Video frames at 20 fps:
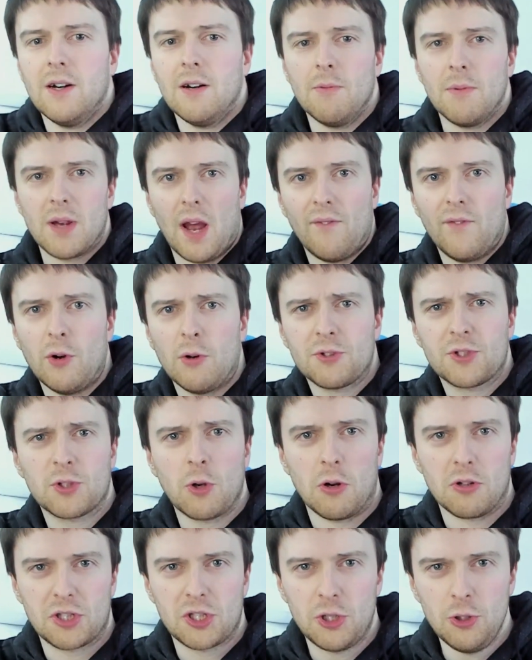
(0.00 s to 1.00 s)
Wait, I've also
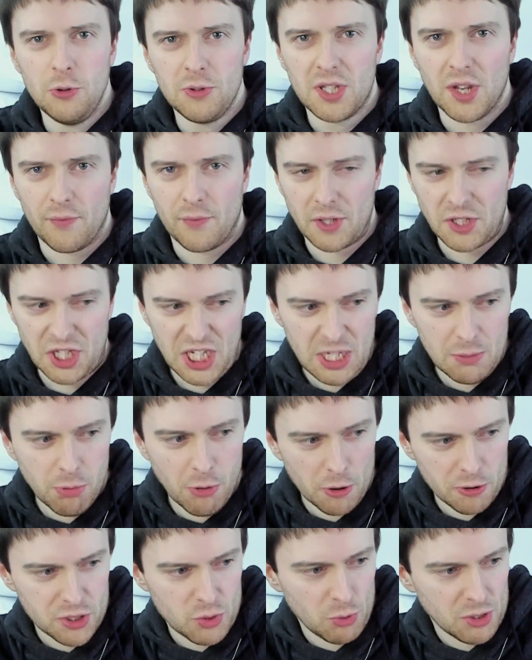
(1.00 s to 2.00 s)
got two different
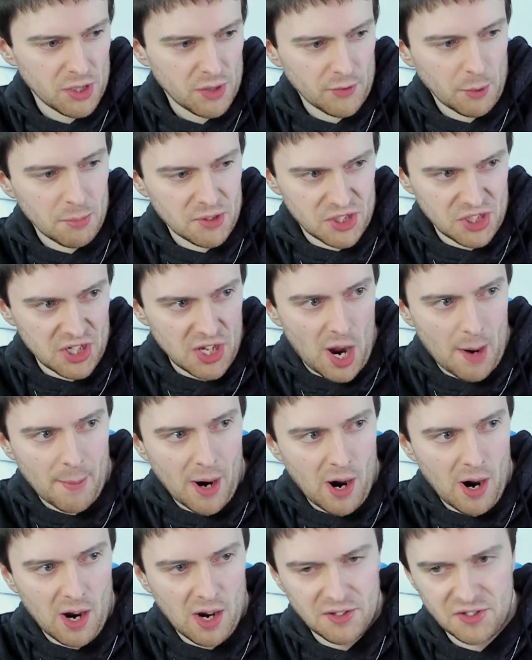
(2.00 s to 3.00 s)
keyboards. One of them is a
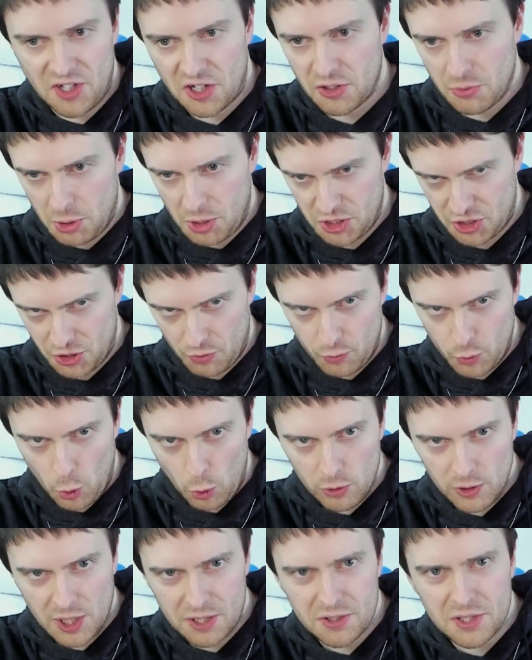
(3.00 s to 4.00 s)
Yamaha and the other one is a
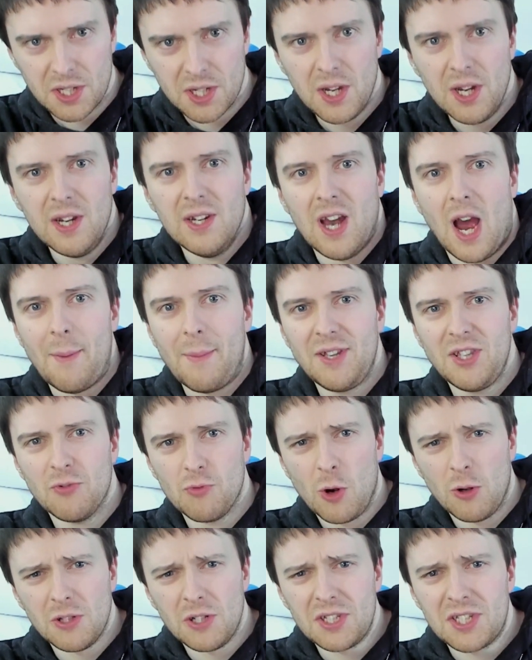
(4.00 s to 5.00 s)
Roland. I mean, the
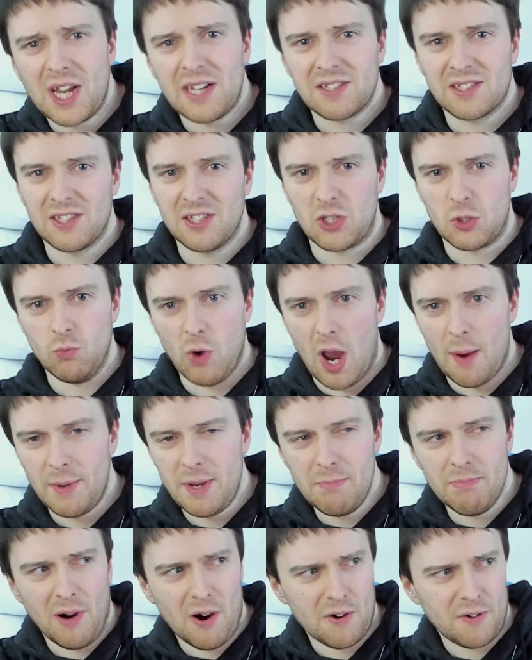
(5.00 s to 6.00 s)
Roland has this whammy
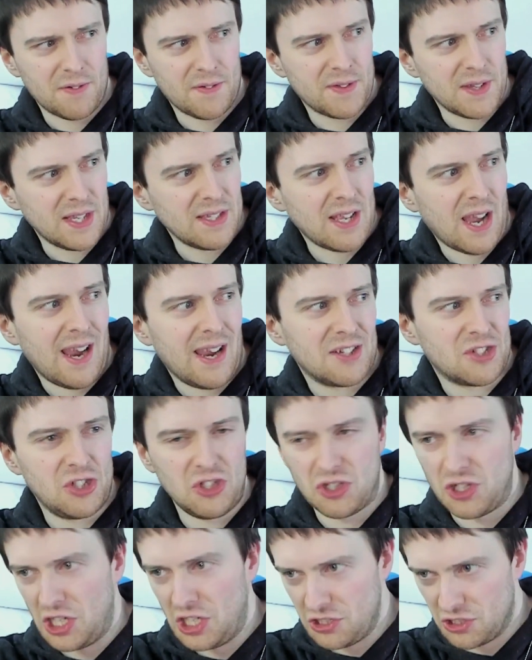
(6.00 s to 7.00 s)
bar thing that actually
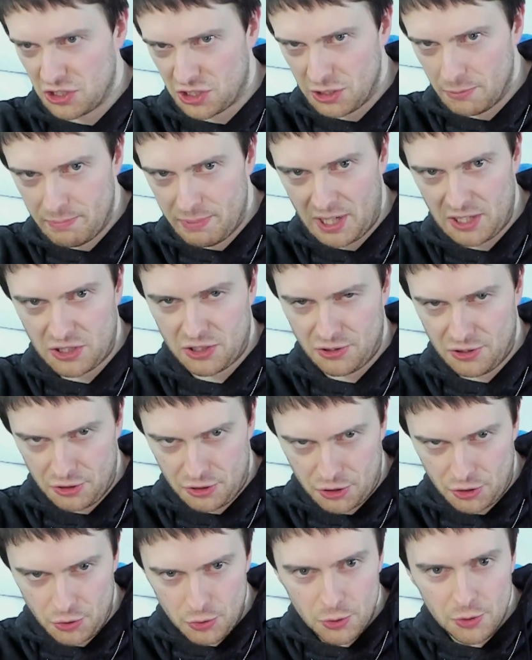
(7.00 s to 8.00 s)
changes the pitch and the
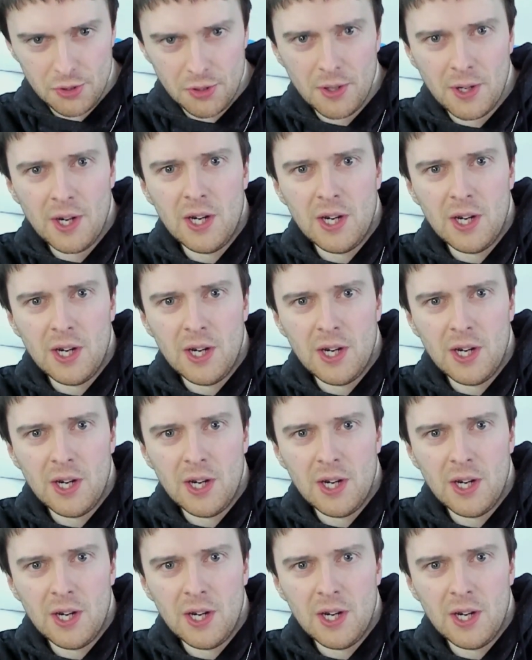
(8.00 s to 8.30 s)
tune